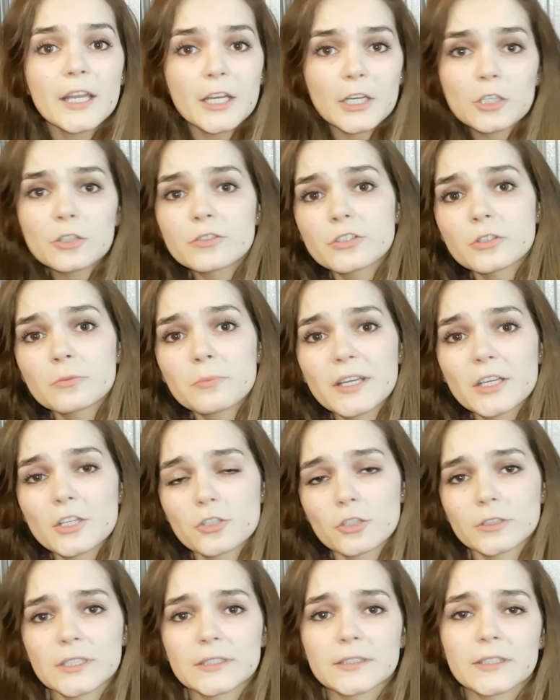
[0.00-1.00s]
And also make
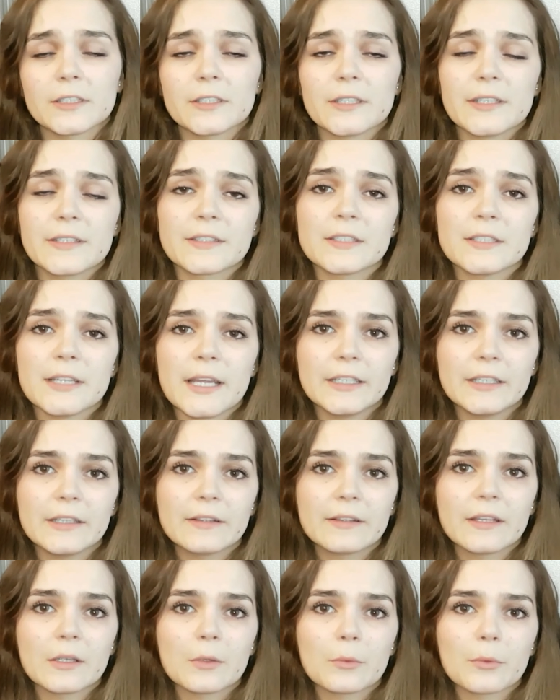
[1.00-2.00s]
sure that there isn't
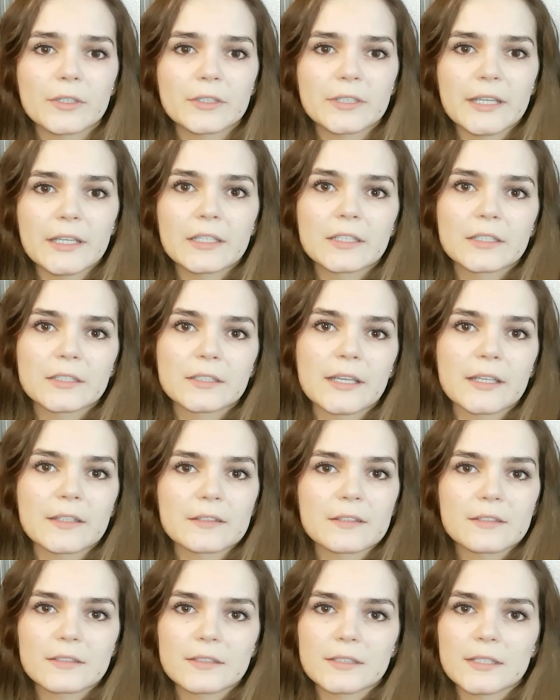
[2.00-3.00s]
anything where they could
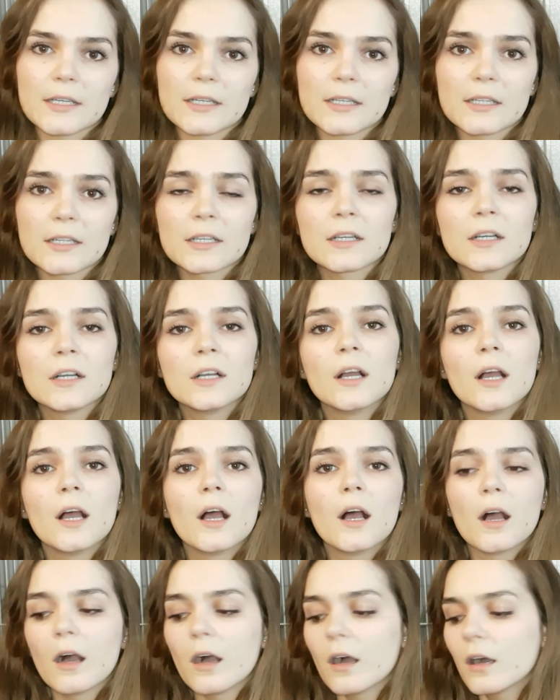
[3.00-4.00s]
get stuck
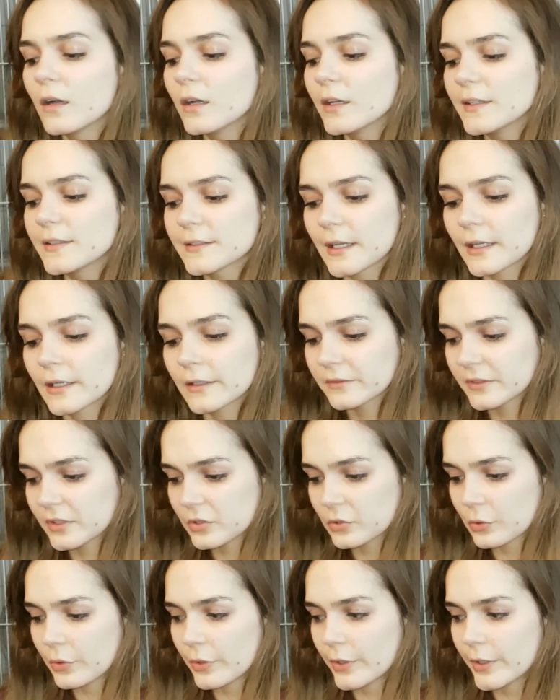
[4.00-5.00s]
inside of the
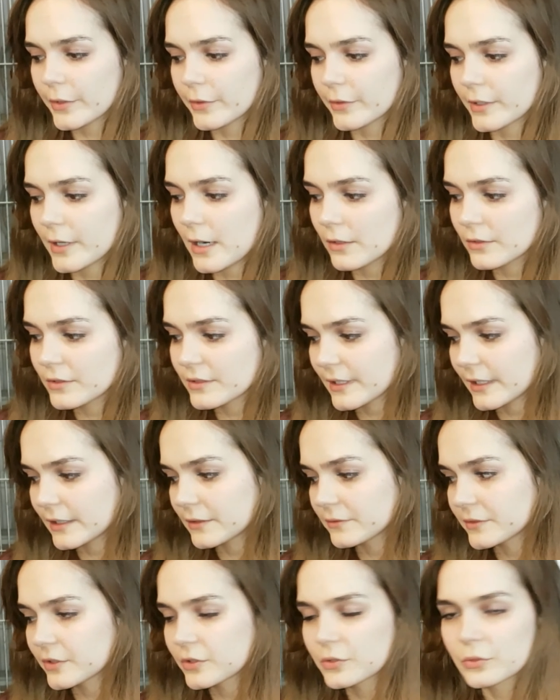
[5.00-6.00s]
toy or outside
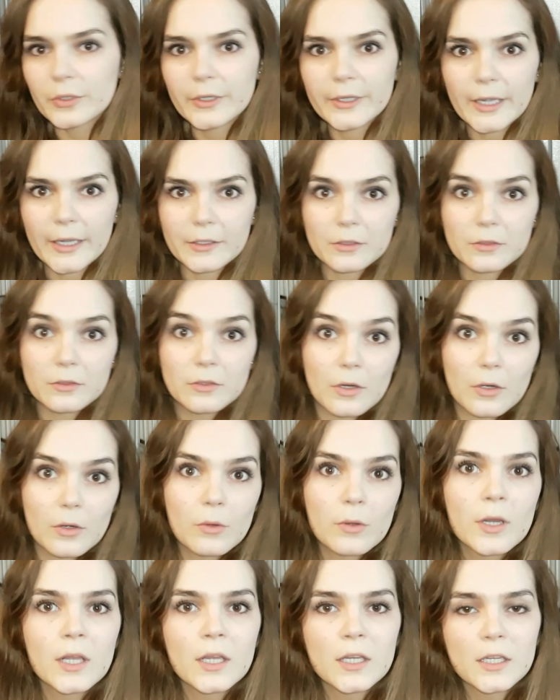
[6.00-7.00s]
of the toy. I don't
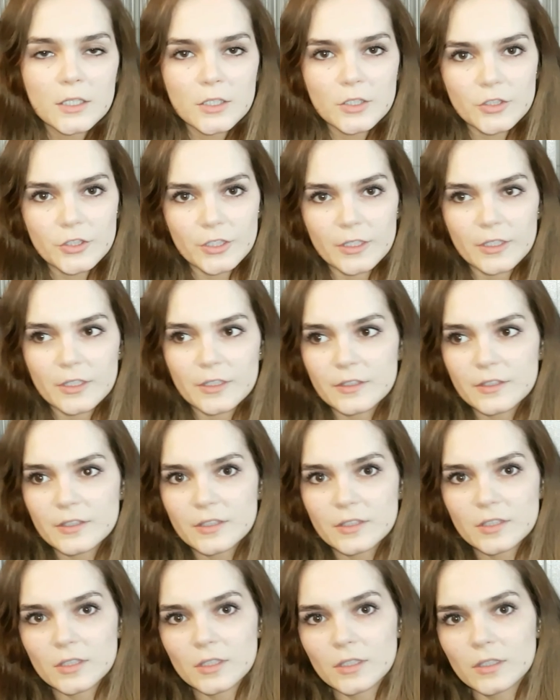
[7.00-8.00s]
know.
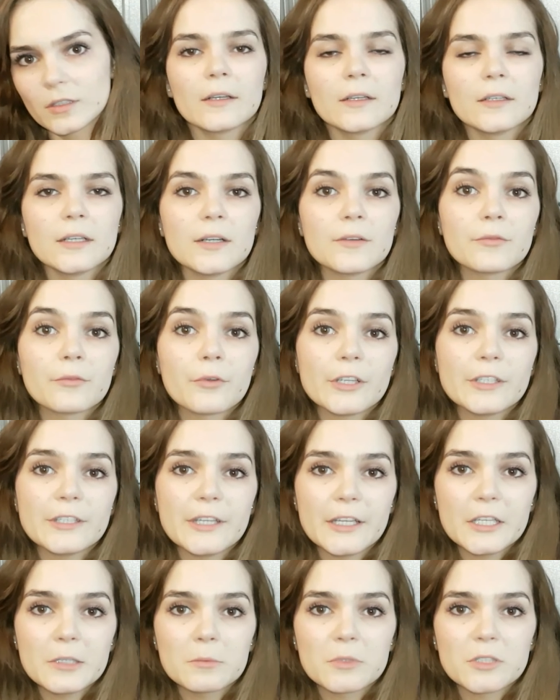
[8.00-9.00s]
Just avoid
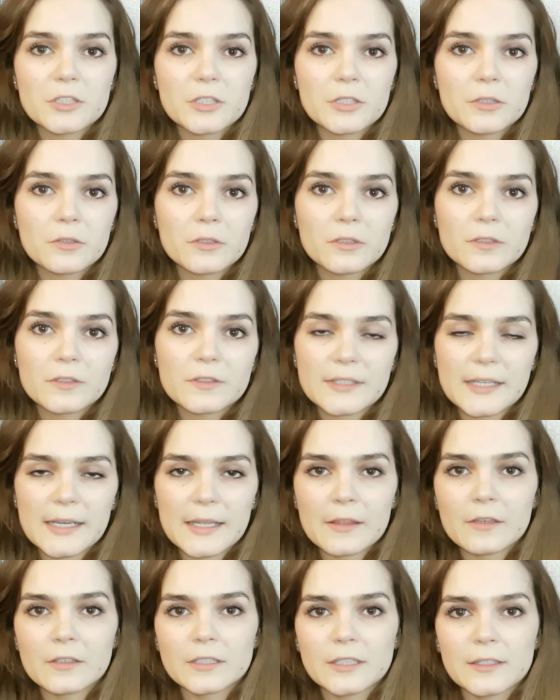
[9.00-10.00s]
any materials
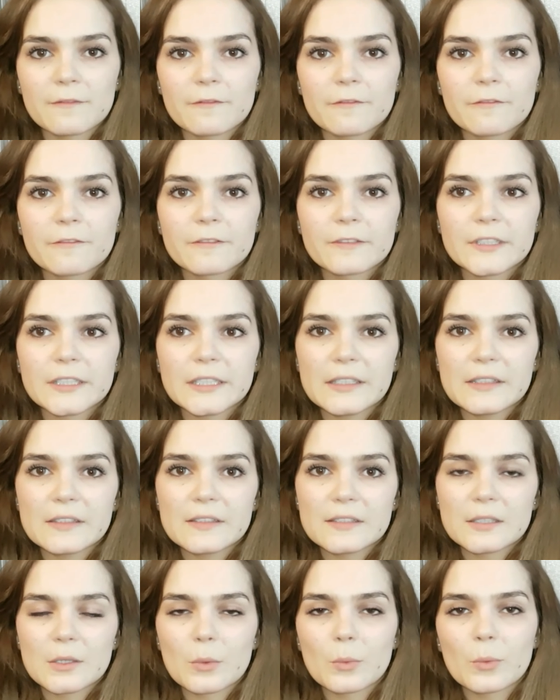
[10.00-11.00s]
other than
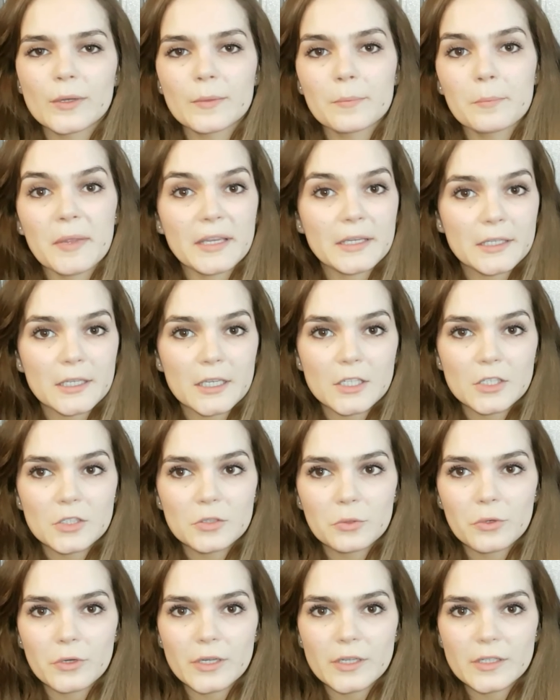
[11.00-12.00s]
fleece when making
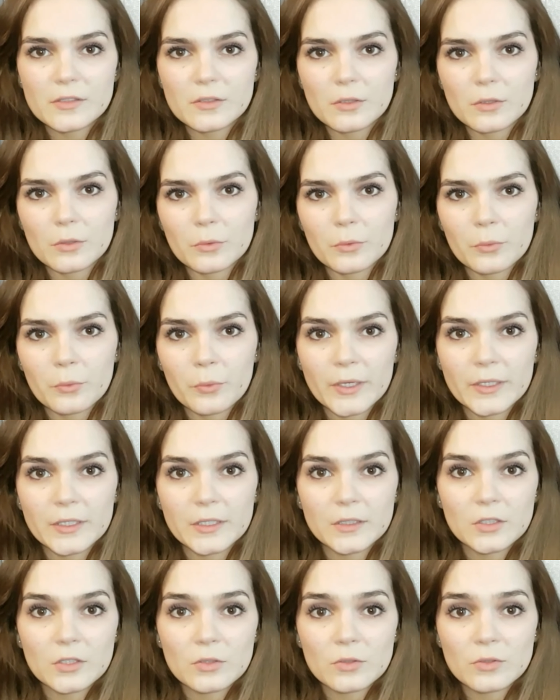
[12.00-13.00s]
toys or when
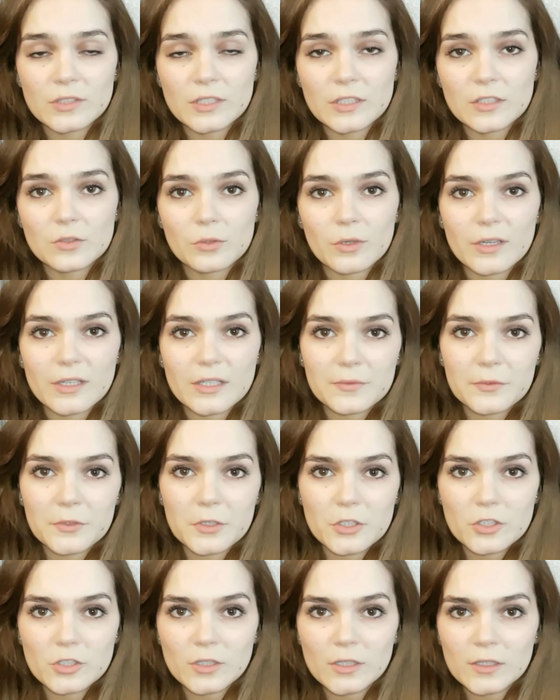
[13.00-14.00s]
using toys for
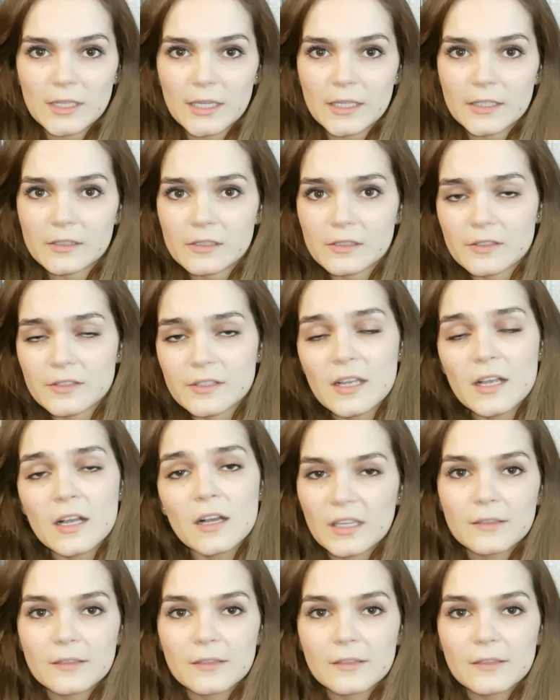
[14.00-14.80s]
your sugar gliders.